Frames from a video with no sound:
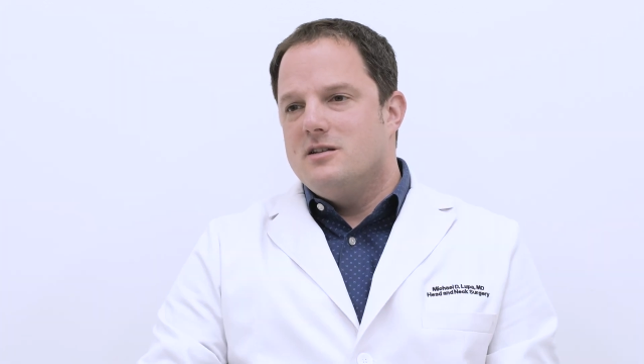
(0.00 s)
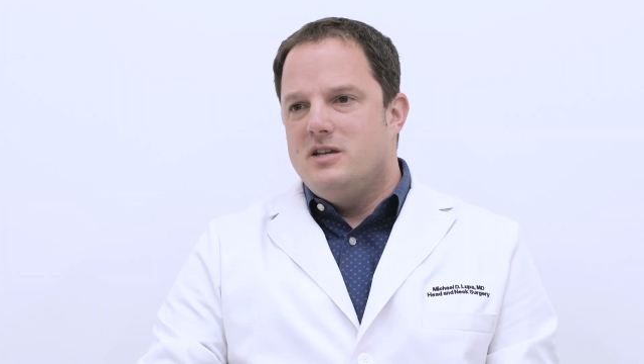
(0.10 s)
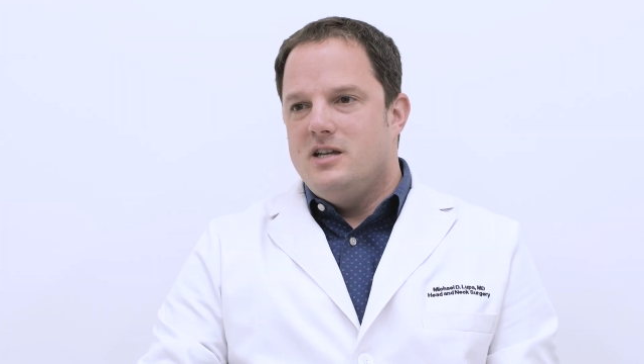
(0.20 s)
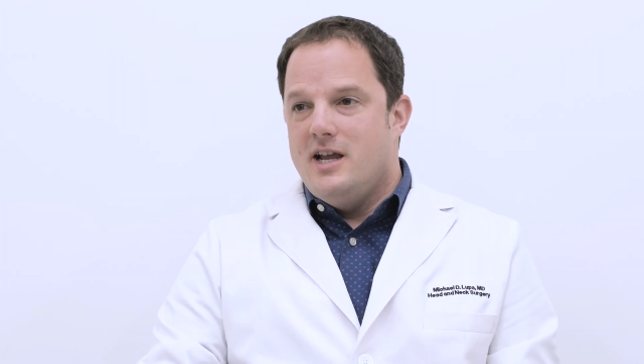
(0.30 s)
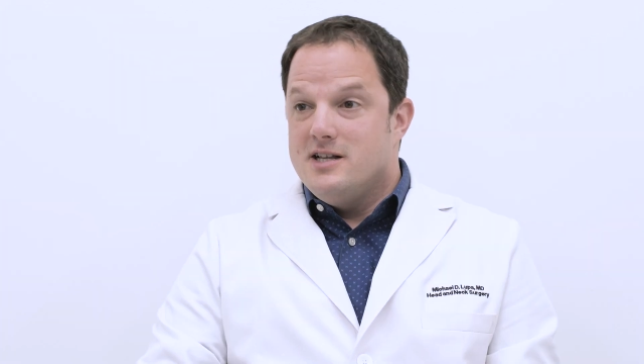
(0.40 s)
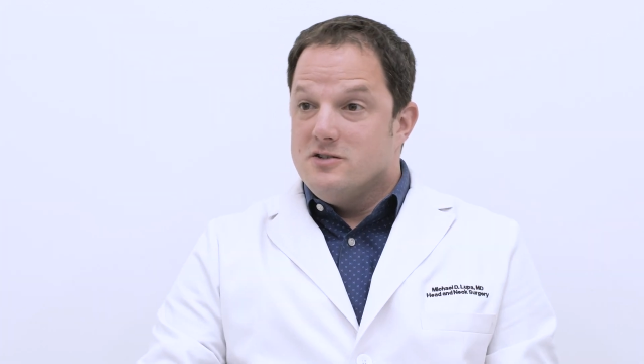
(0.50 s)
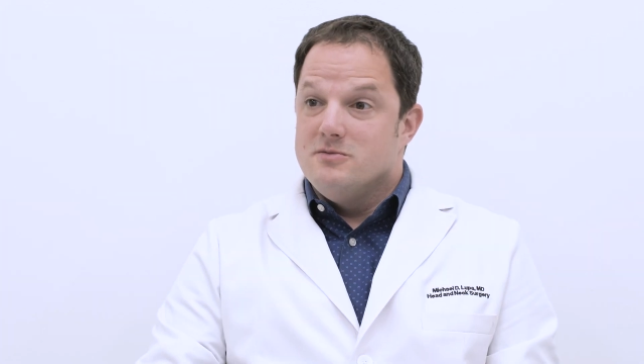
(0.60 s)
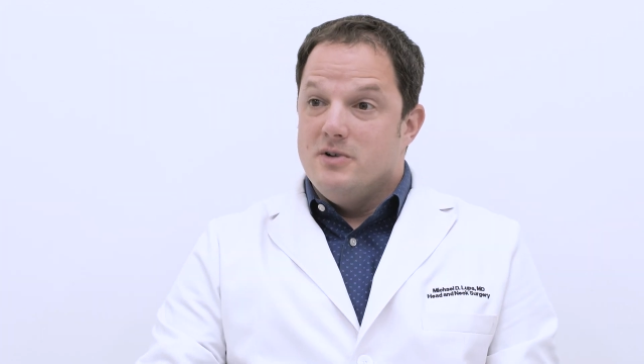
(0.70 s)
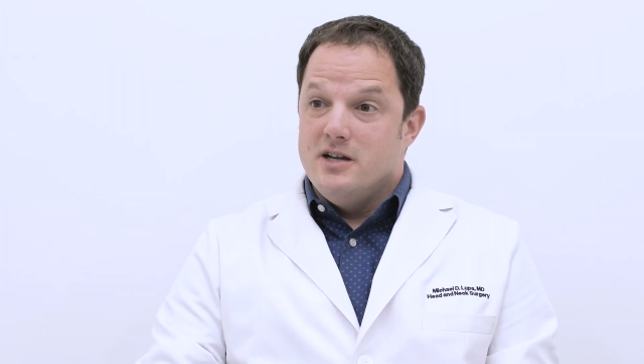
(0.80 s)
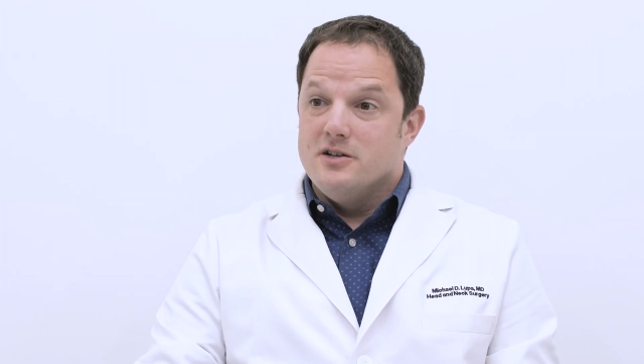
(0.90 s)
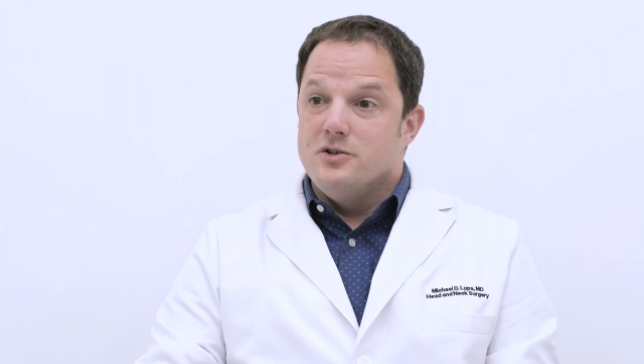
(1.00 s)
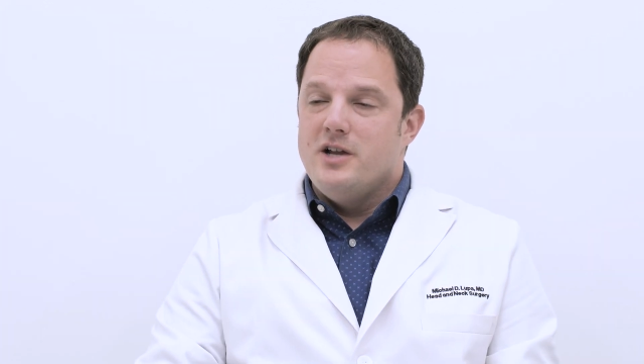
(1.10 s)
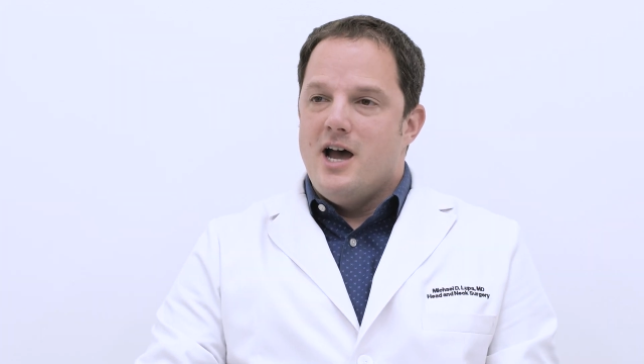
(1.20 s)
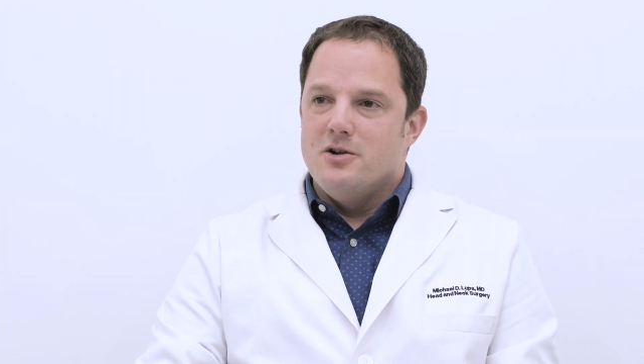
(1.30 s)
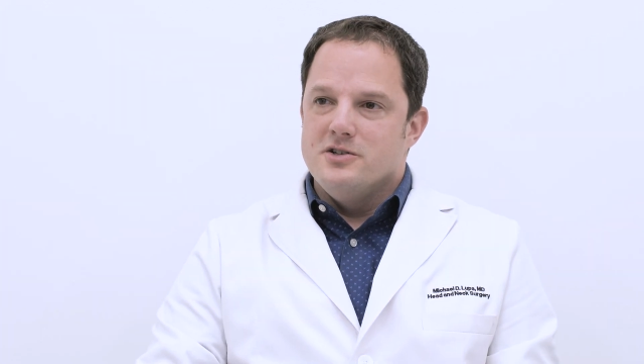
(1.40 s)
can be answered by a good
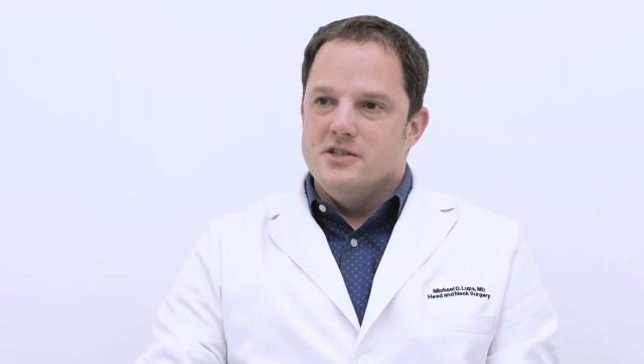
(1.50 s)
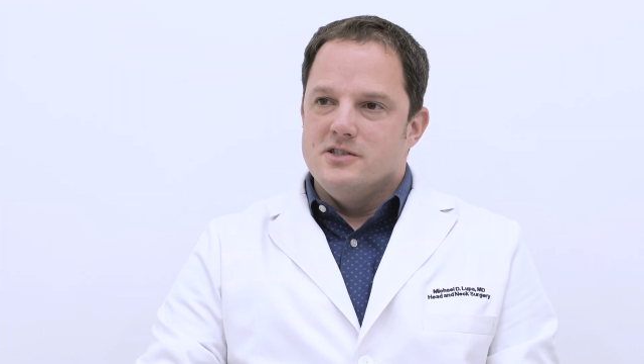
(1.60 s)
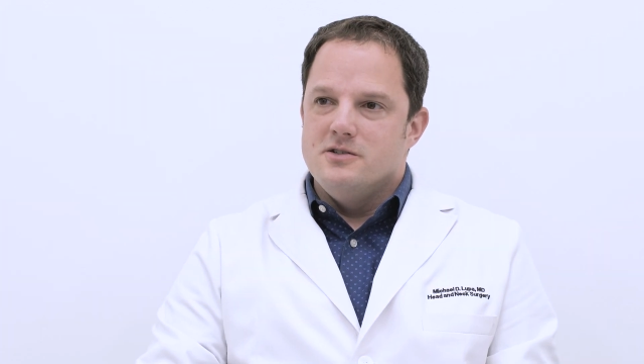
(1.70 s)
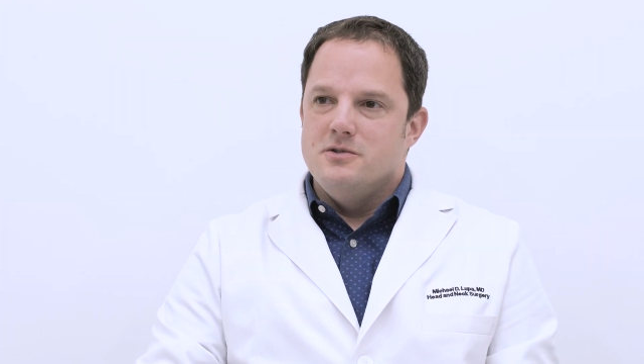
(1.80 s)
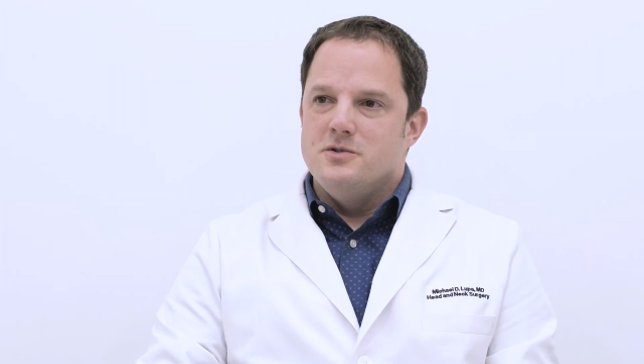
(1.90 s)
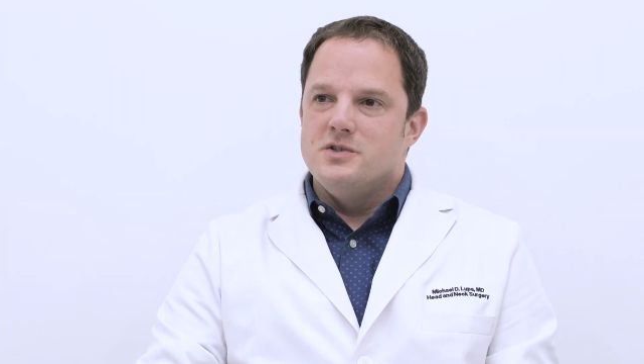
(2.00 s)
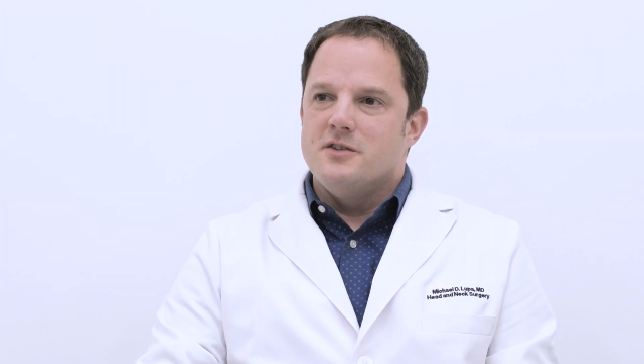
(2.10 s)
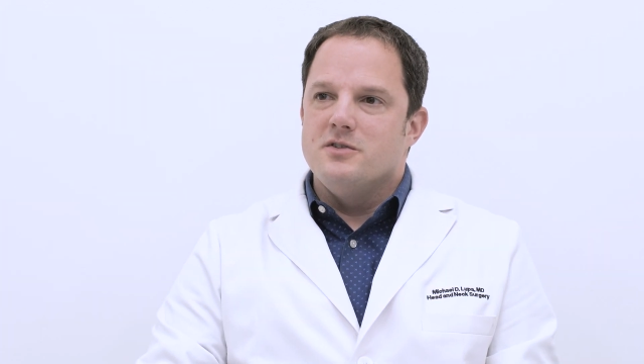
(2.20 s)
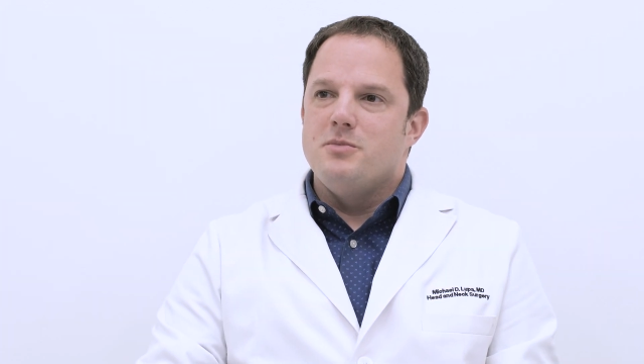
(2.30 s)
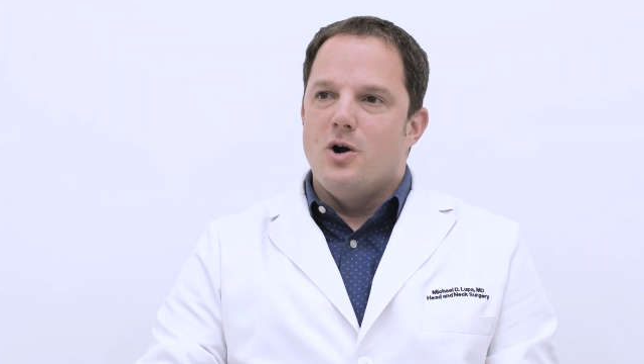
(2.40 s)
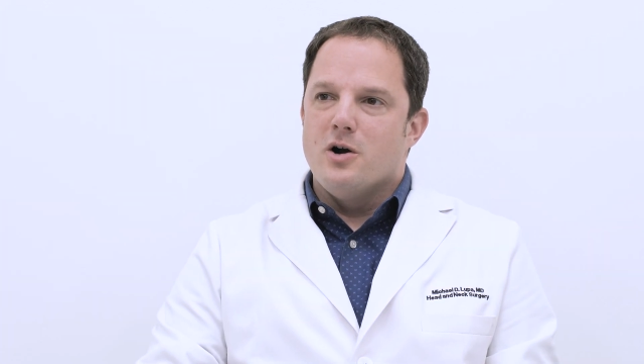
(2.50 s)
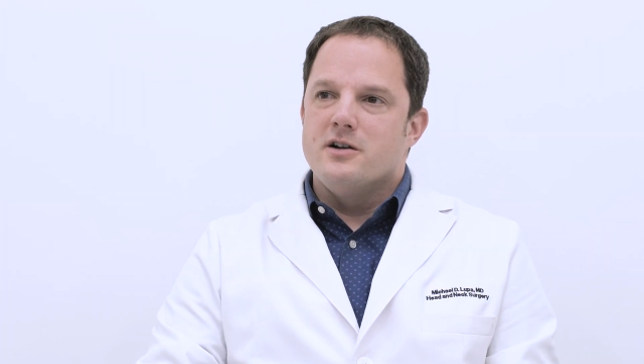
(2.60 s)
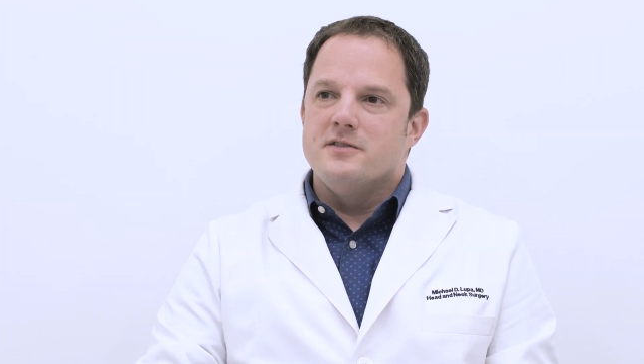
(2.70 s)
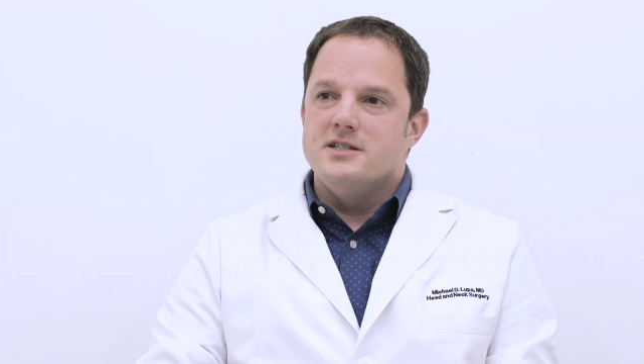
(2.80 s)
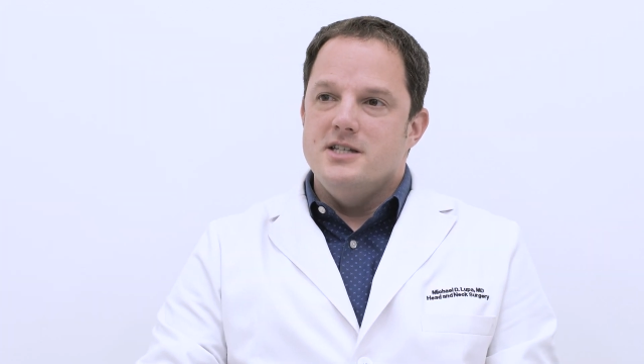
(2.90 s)
allergist who's definitely part
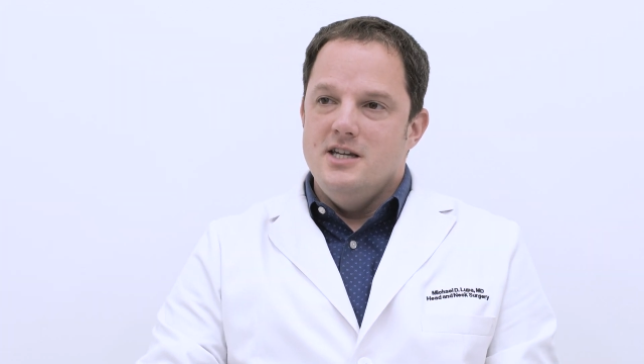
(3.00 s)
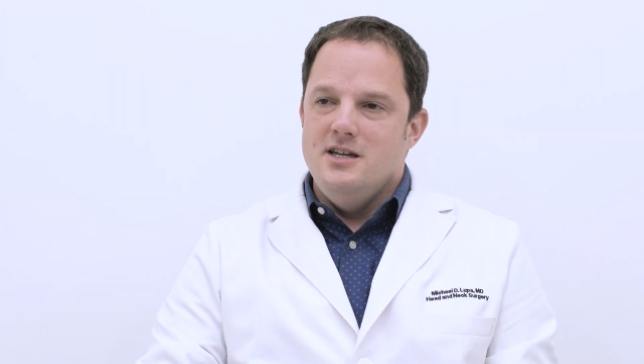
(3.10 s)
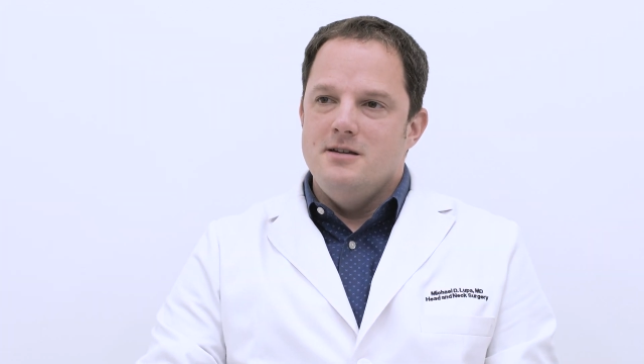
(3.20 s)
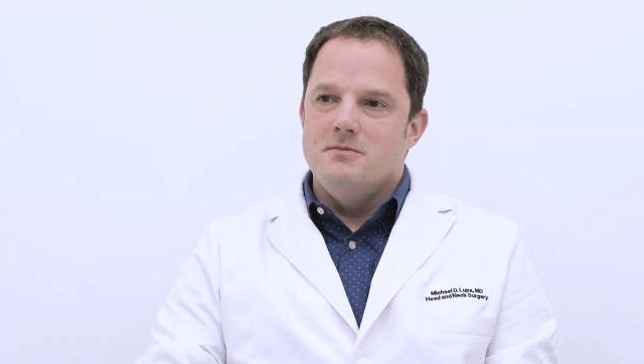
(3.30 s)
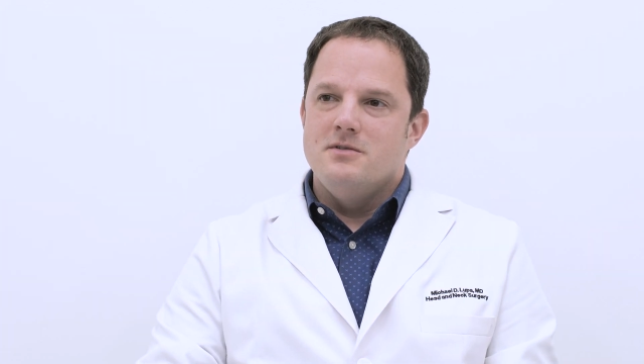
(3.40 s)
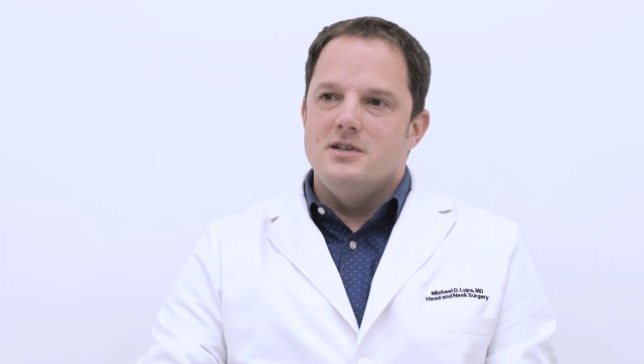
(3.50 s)
of the team